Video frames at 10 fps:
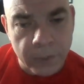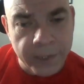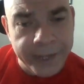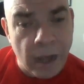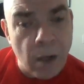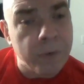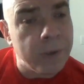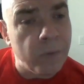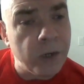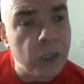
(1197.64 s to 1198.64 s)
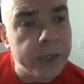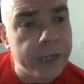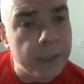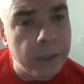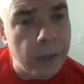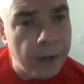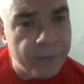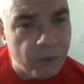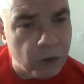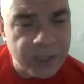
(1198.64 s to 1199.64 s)
the album originally
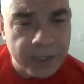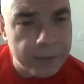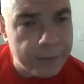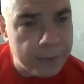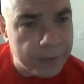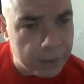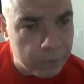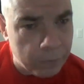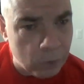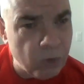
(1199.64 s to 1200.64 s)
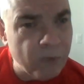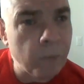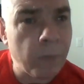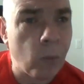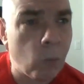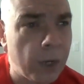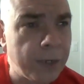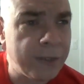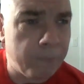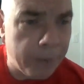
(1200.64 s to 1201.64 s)
at first didn't move, but
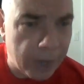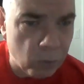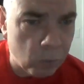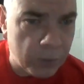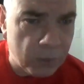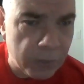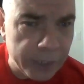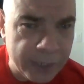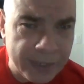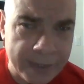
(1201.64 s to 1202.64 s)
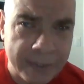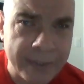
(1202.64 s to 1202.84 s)
once Beth was released as a